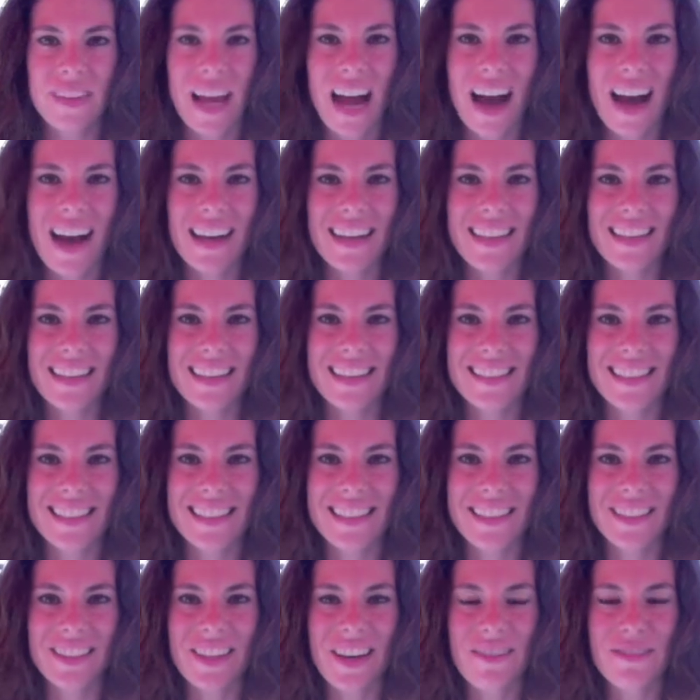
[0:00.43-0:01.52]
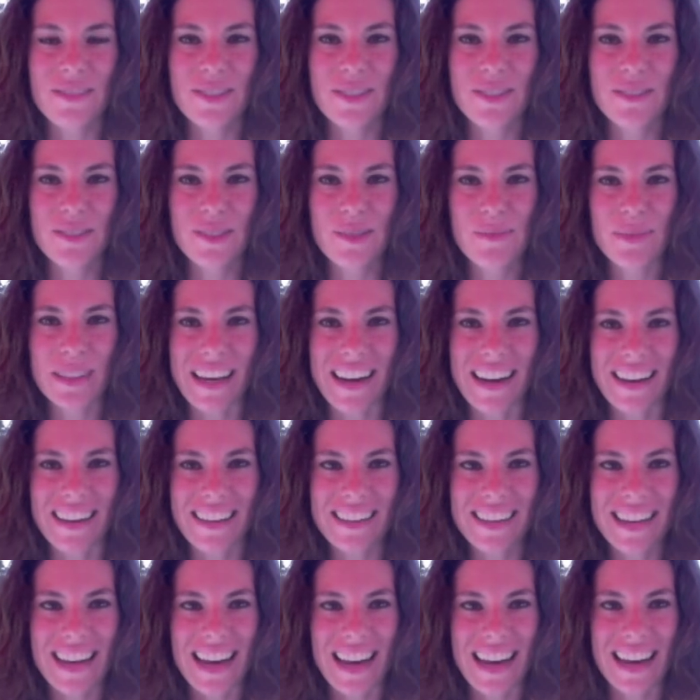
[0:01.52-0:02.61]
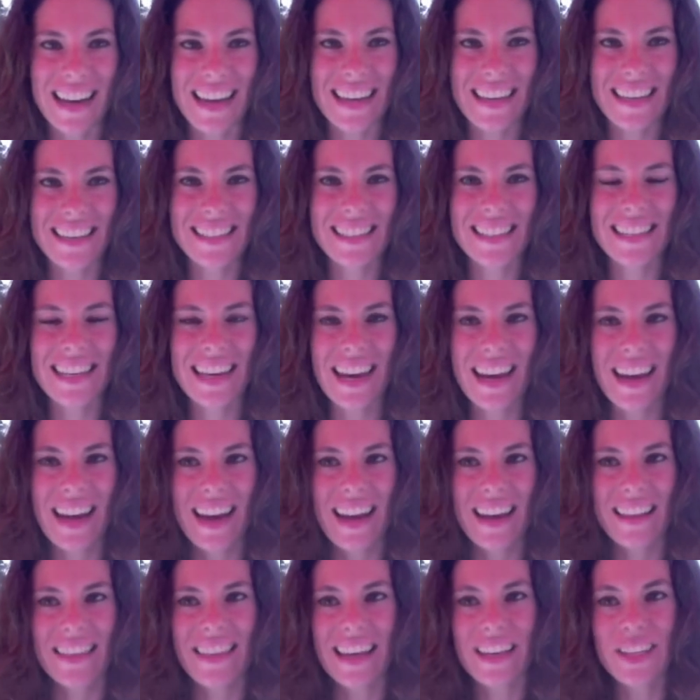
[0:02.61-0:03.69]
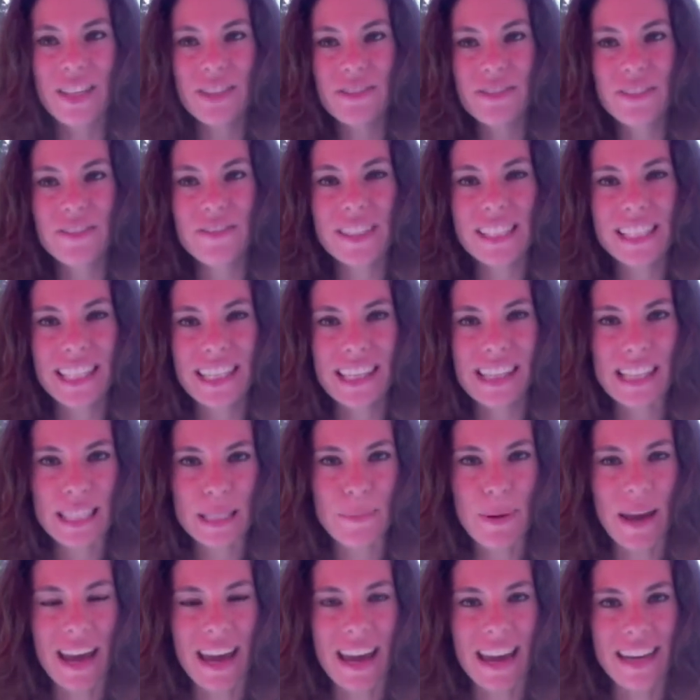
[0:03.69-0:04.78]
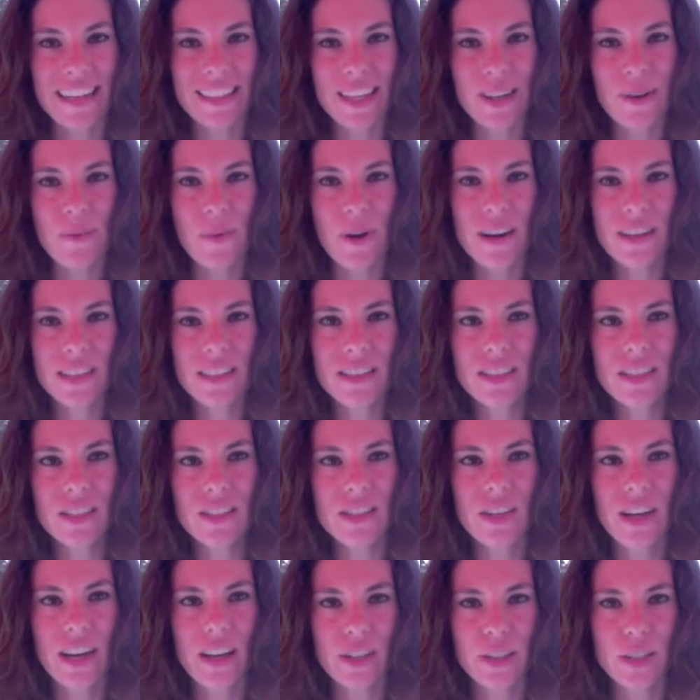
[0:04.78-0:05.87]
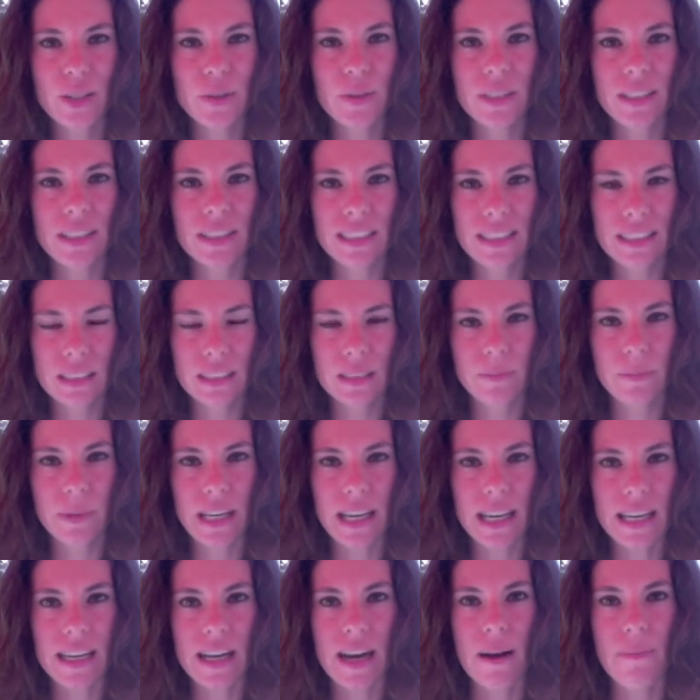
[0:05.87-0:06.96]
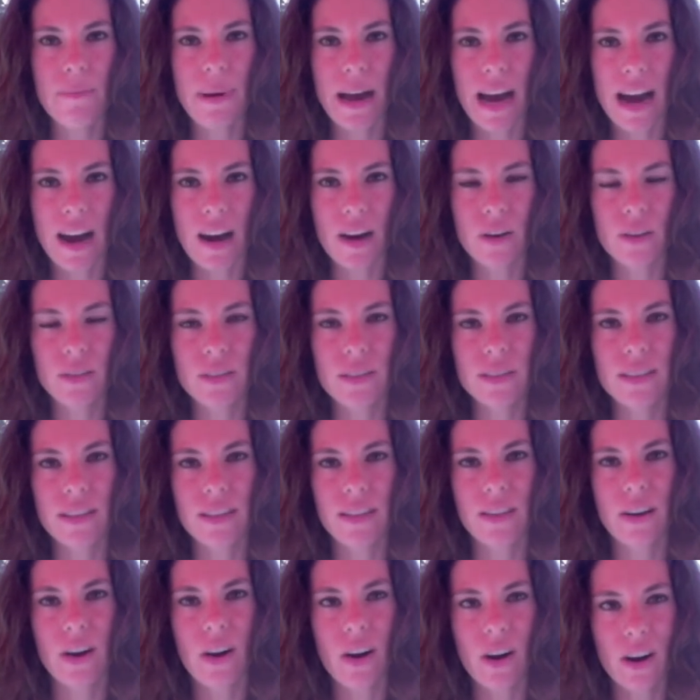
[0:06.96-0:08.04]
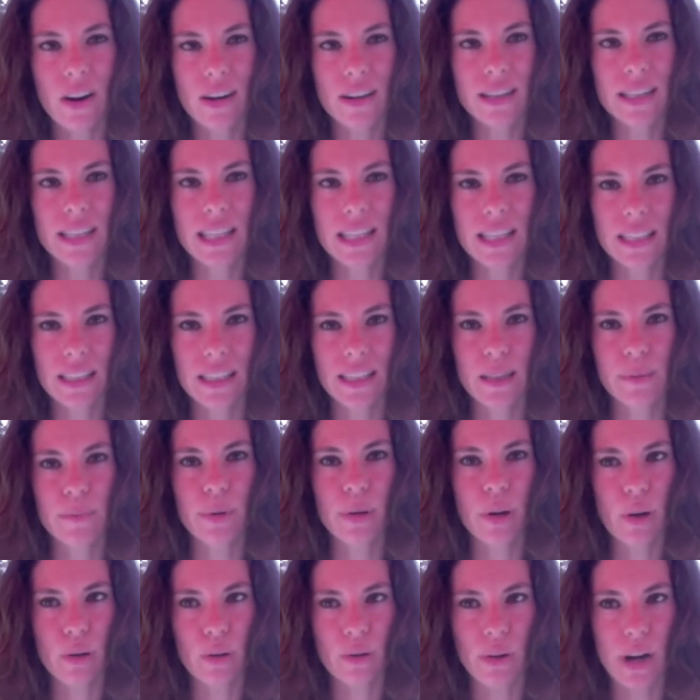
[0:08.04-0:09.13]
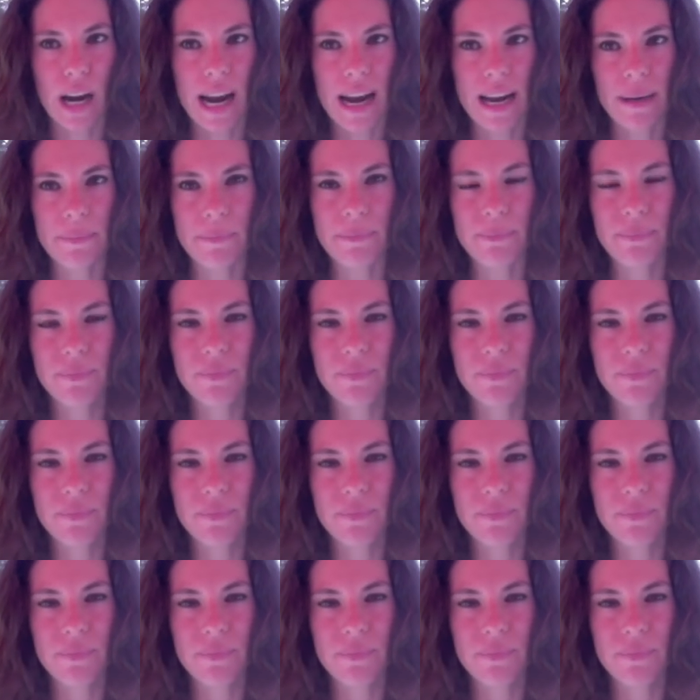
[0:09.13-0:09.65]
Hi, it's the Love Guru Blair, and thank you for visiting this page. I wanted to tell you a little bit about the Heart Healing Program.